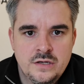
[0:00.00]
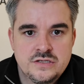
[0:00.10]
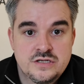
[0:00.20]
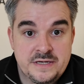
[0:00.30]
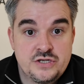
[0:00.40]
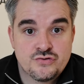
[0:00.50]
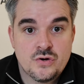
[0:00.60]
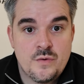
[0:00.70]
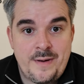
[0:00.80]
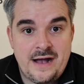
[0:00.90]
to be
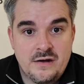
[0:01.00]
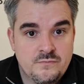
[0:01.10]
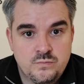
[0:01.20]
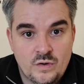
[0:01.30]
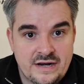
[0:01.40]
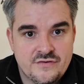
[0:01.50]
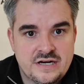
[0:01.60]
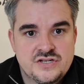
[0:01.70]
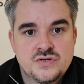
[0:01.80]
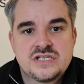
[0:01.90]
true about whatever it
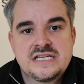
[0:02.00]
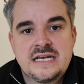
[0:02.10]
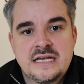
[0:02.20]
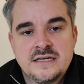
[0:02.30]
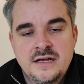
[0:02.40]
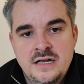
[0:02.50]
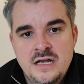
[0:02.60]
is you're selling,